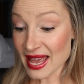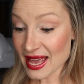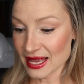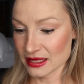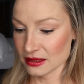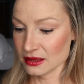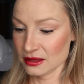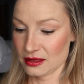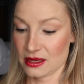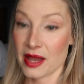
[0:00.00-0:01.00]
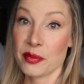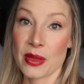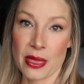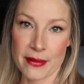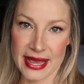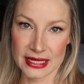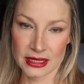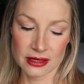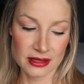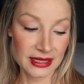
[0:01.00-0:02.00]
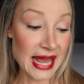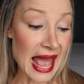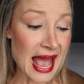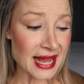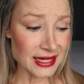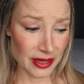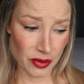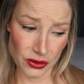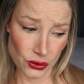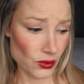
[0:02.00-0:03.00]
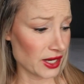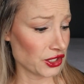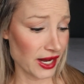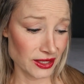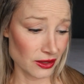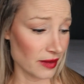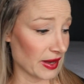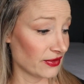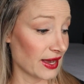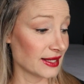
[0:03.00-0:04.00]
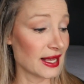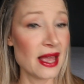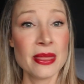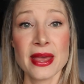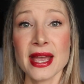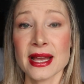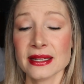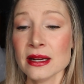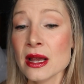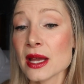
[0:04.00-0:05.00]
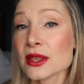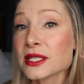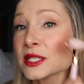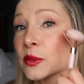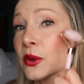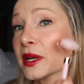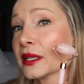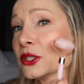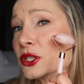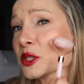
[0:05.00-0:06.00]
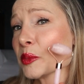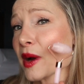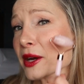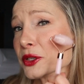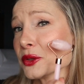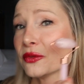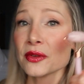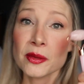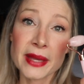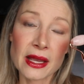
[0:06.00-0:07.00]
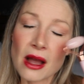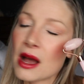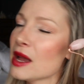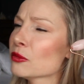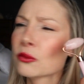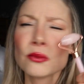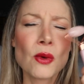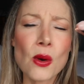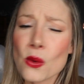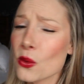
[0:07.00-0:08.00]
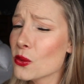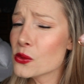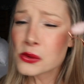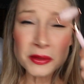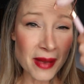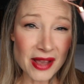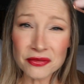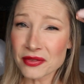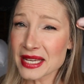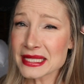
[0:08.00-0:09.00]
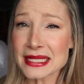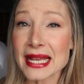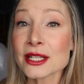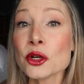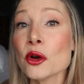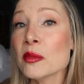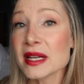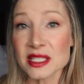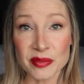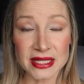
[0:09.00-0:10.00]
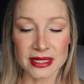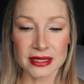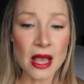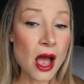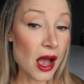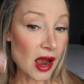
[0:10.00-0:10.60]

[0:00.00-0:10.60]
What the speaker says: And I put the mask on, and I put the witch hazel on my face. And then this morning, just prior to filming, I rolled my face like nobody's business.